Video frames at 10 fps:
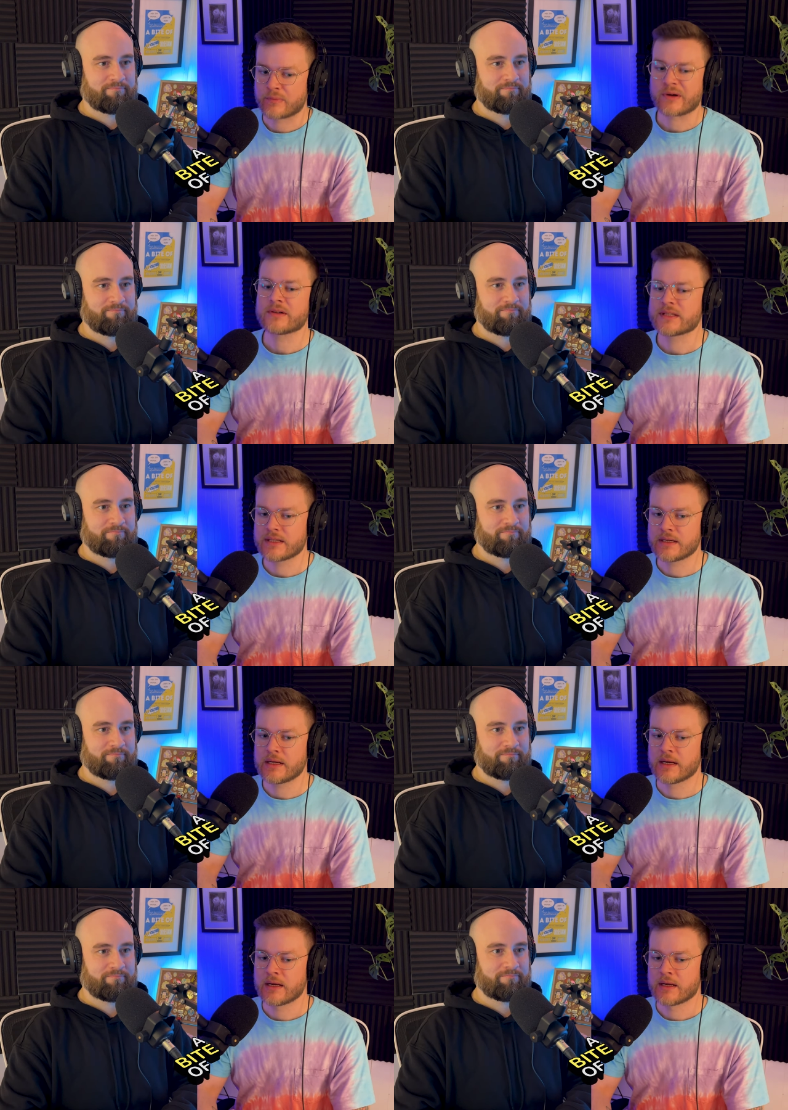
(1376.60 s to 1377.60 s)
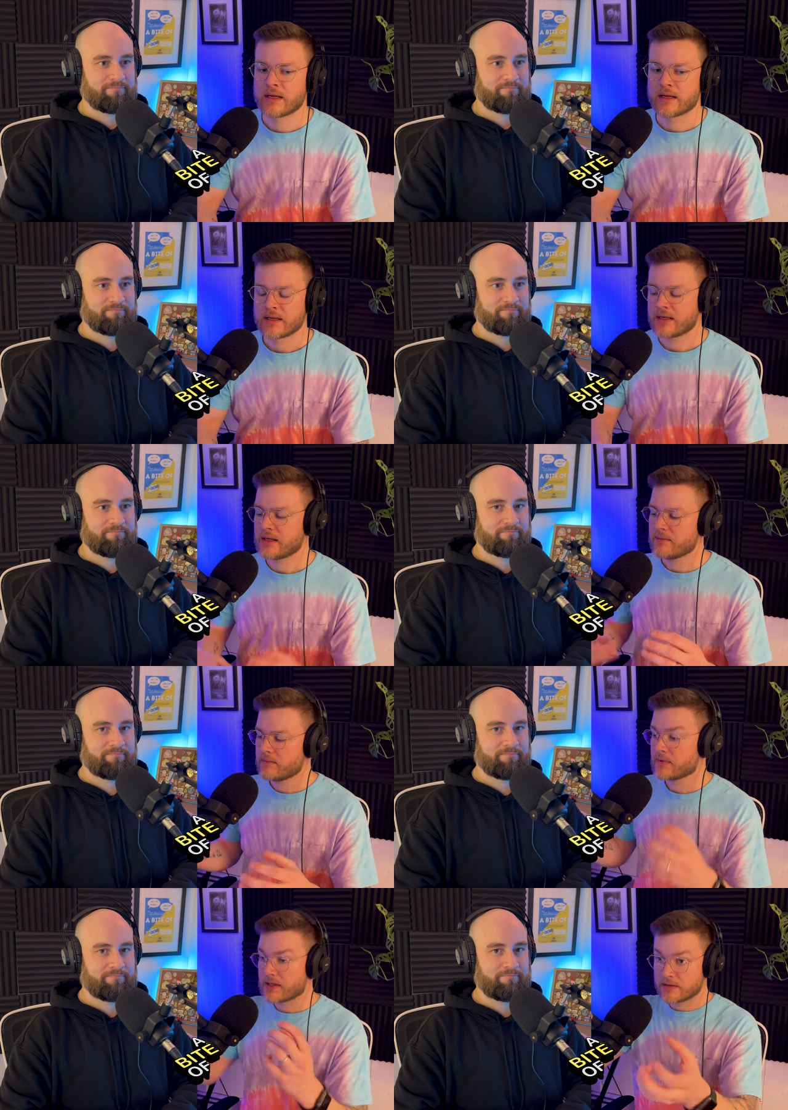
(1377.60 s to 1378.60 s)
Speaker 1: Percy,
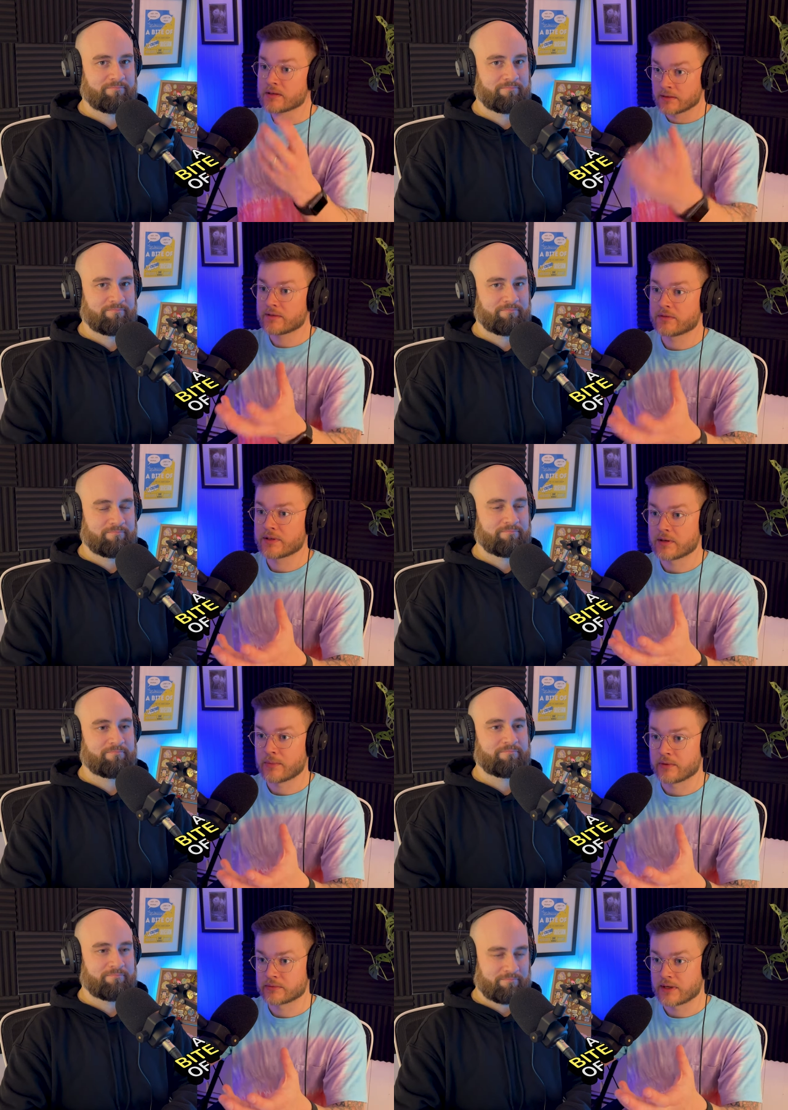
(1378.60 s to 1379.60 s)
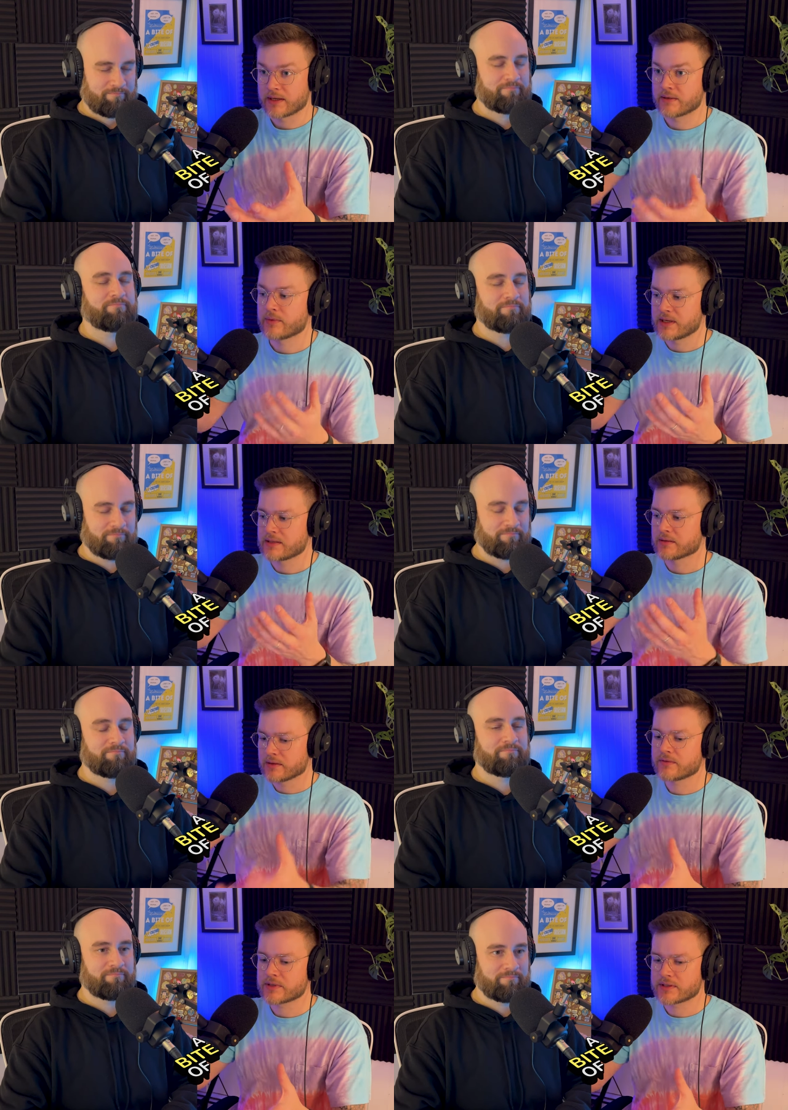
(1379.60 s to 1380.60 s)
him delivering the bolt, right? And when he
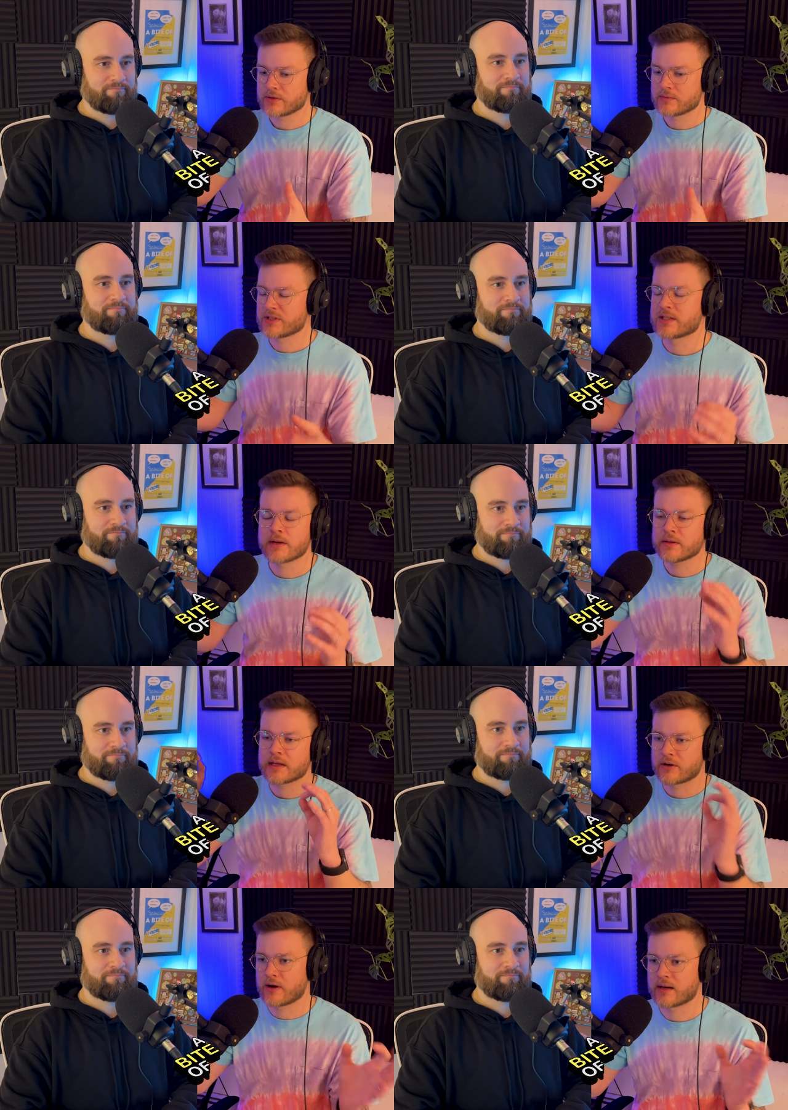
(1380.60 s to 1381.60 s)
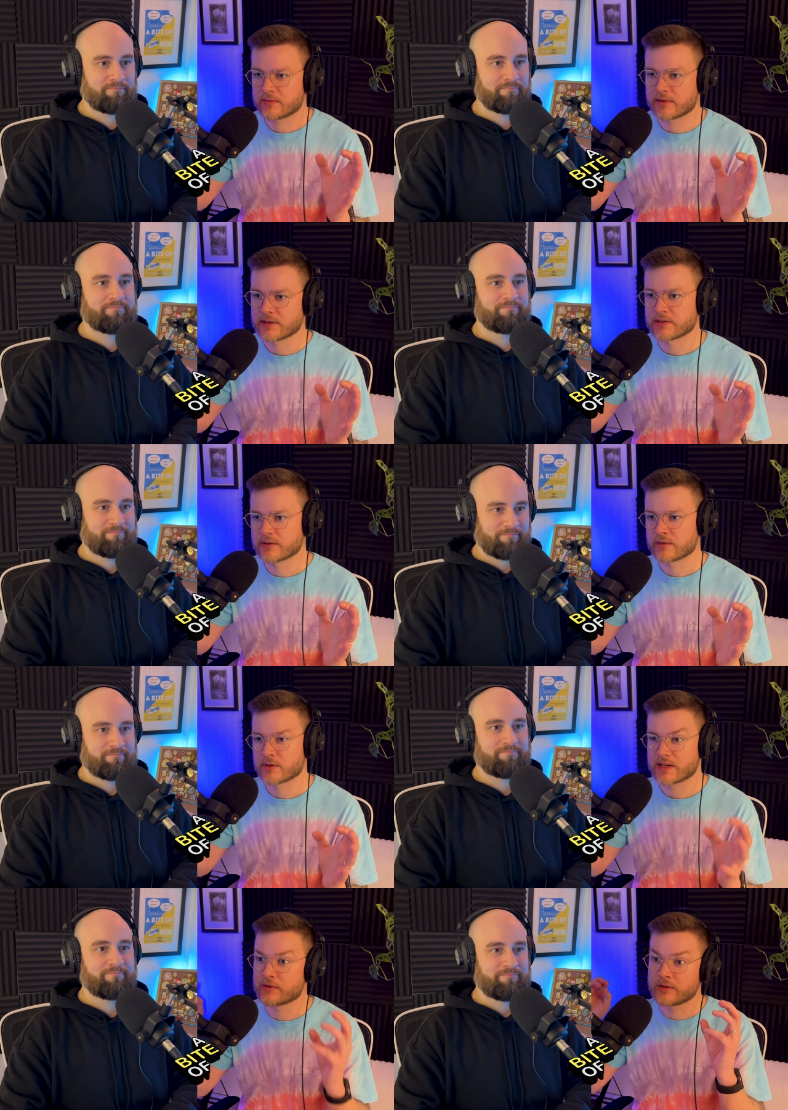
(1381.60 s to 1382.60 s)
delivered it to him, just hearing that crack of thunder
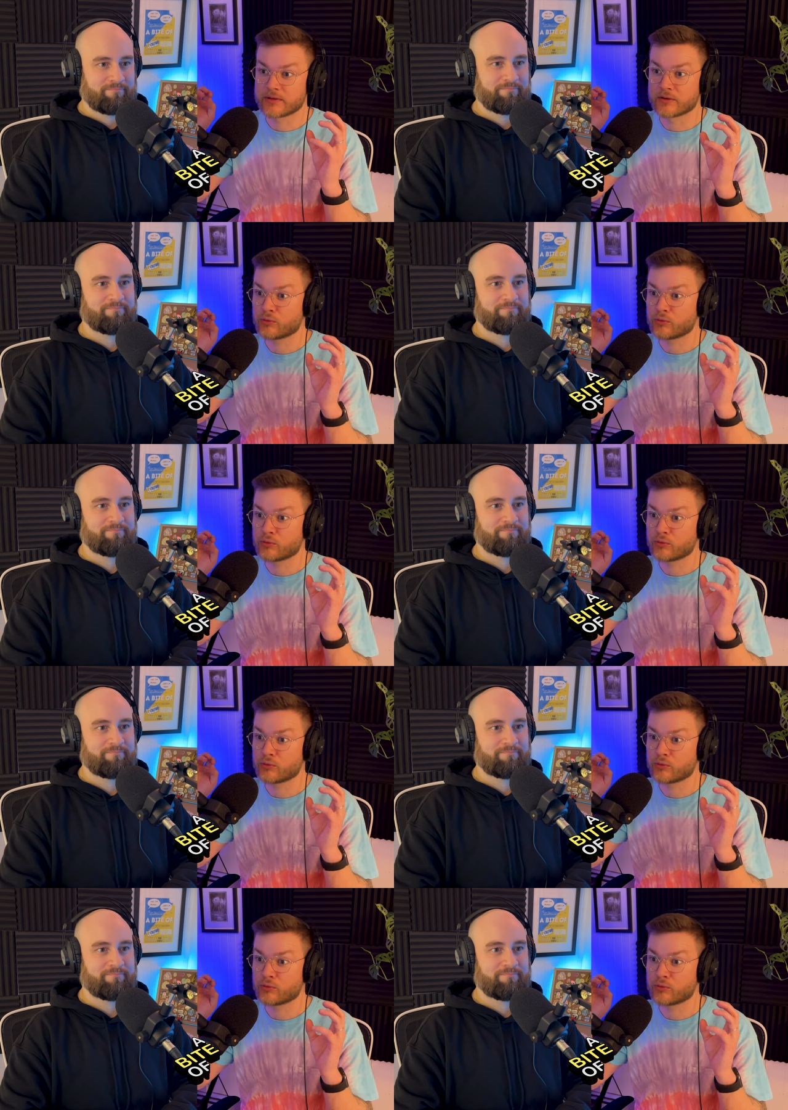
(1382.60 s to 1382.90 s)
or hearing the